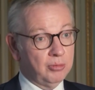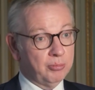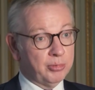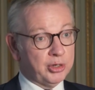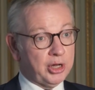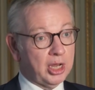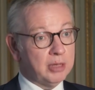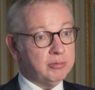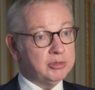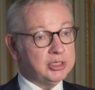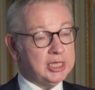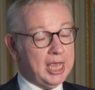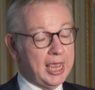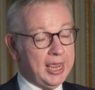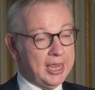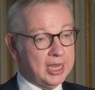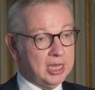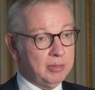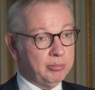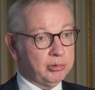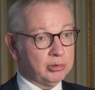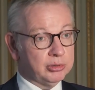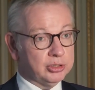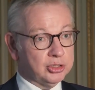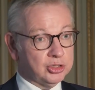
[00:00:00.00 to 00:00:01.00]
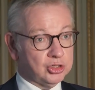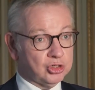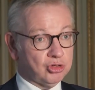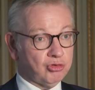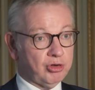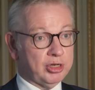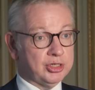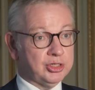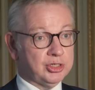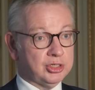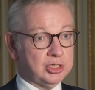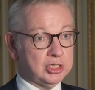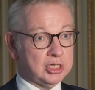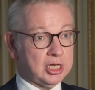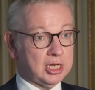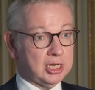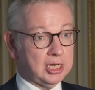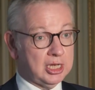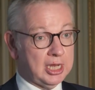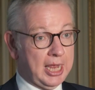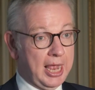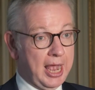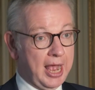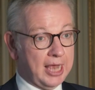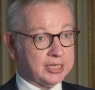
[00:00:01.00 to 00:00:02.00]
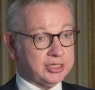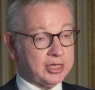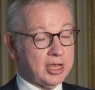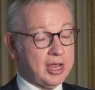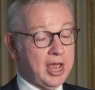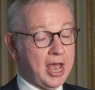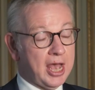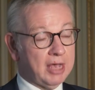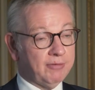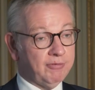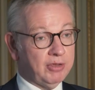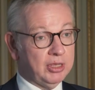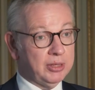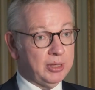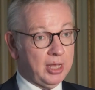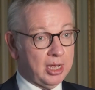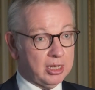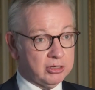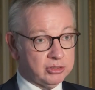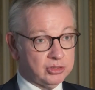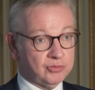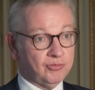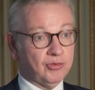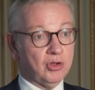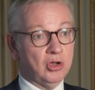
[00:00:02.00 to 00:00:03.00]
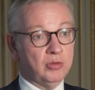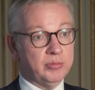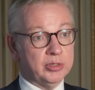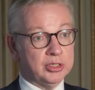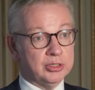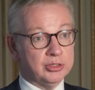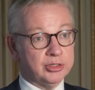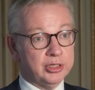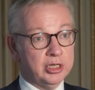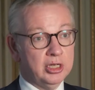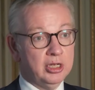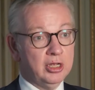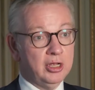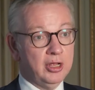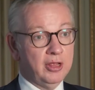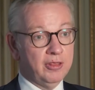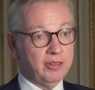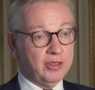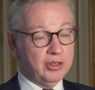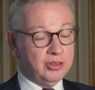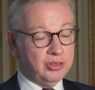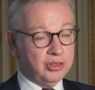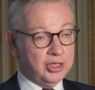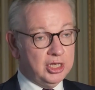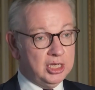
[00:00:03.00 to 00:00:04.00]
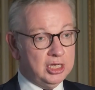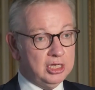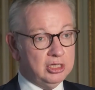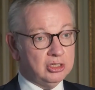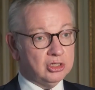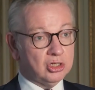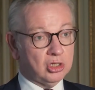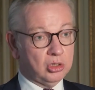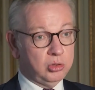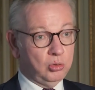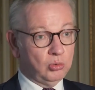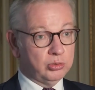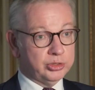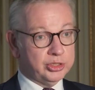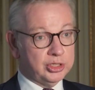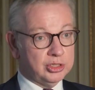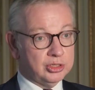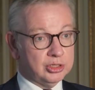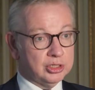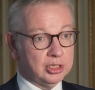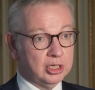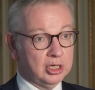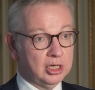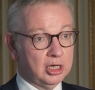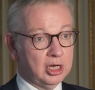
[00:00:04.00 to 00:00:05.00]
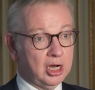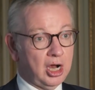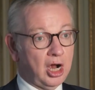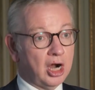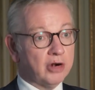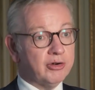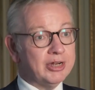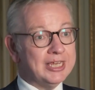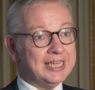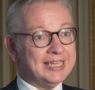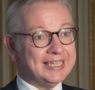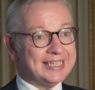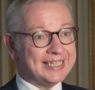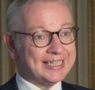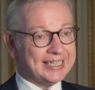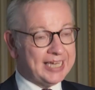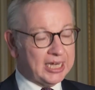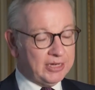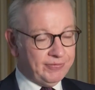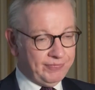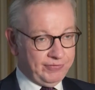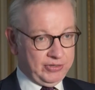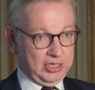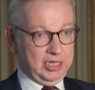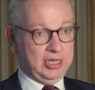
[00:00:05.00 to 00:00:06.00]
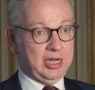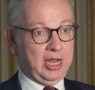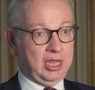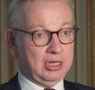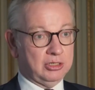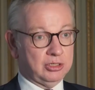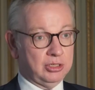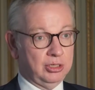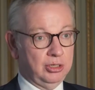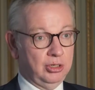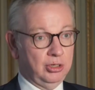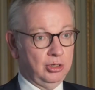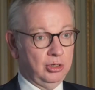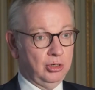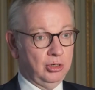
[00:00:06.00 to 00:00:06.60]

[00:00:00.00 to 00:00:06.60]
but I was able to stress today, as I have in the House of Commons, that these clauses are a safety net.